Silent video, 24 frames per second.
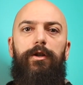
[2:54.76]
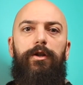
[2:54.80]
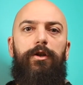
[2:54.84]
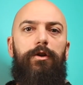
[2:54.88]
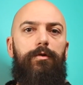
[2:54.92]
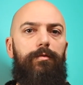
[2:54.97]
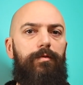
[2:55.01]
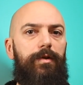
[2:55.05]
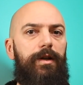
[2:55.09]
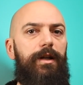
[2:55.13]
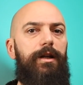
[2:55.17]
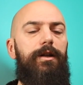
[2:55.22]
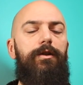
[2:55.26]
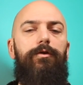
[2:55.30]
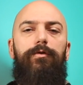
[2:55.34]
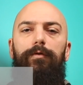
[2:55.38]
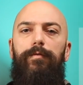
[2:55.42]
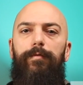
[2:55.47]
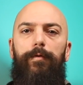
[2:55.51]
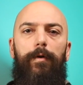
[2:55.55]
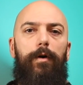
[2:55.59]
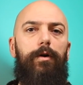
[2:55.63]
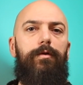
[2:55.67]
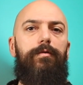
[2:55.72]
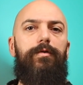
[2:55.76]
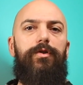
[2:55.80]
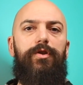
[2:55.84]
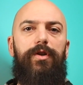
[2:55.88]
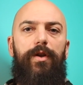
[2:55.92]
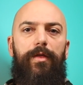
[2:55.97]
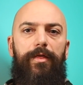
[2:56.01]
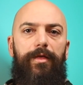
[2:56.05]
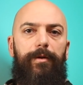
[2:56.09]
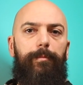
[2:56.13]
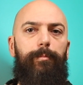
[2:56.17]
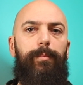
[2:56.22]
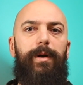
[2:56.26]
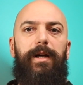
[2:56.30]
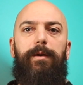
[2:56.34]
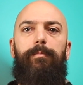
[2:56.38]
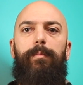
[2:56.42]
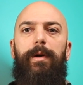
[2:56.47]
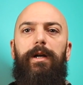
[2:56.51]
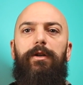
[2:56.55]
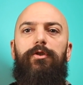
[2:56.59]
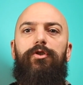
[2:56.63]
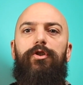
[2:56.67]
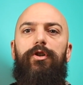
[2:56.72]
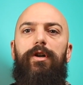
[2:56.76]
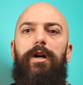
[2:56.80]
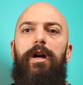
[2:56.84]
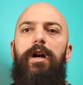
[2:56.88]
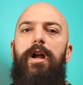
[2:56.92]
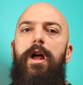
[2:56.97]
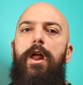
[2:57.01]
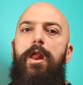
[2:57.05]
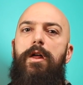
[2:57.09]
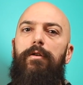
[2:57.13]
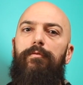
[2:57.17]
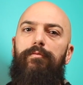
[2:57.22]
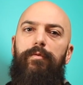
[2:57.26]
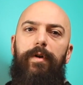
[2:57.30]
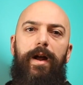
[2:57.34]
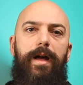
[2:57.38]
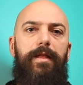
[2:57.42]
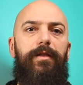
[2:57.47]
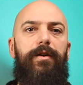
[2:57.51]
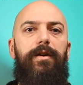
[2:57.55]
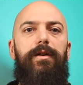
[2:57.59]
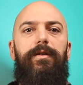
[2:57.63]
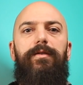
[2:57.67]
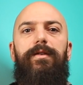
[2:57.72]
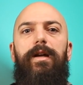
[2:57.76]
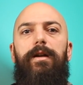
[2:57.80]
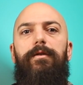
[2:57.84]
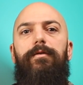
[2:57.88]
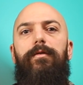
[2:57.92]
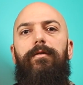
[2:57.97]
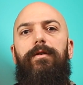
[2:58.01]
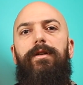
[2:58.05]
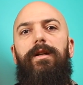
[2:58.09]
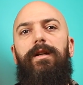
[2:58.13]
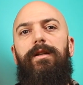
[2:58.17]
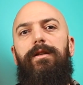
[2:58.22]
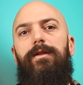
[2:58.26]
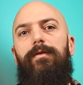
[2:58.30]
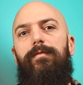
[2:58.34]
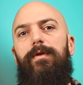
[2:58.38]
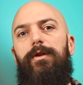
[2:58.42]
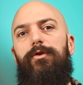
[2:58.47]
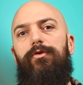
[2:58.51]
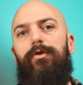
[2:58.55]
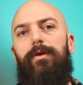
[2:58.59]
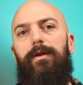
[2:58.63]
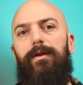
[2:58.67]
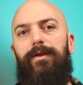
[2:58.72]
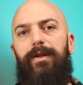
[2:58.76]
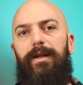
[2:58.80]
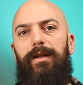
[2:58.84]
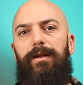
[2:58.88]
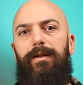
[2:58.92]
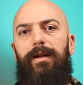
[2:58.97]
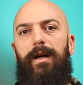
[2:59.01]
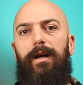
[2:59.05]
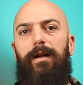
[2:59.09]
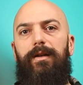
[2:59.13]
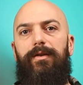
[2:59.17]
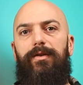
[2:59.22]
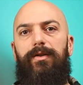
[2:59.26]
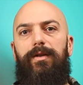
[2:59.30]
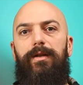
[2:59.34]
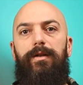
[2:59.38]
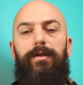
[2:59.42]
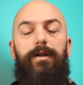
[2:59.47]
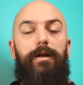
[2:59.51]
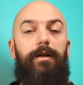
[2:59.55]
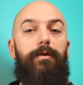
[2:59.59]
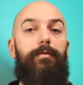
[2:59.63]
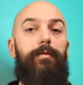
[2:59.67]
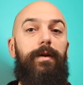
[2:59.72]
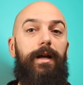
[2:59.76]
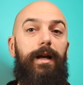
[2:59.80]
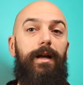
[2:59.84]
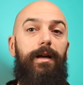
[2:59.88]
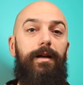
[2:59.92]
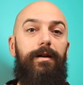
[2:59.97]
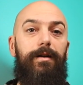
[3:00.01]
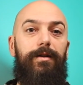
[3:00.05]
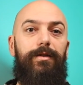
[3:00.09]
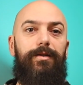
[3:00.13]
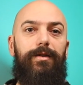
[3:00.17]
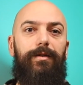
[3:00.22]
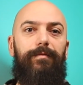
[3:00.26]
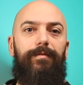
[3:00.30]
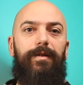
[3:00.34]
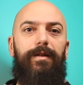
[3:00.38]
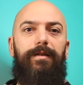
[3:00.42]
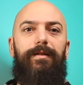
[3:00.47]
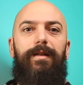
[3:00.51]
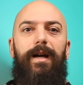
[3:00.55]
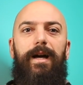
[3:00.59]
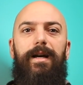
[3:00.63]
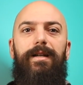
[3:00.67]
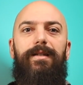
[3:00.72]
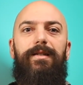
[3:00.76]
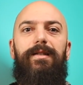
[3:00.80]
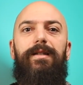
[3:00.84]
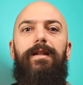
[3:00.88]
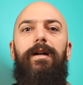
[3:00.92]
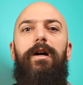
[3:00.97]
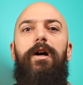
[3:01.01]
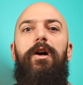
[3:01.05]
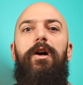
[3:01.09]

You need to focus on the big picture rather than on individual details. The creators of the test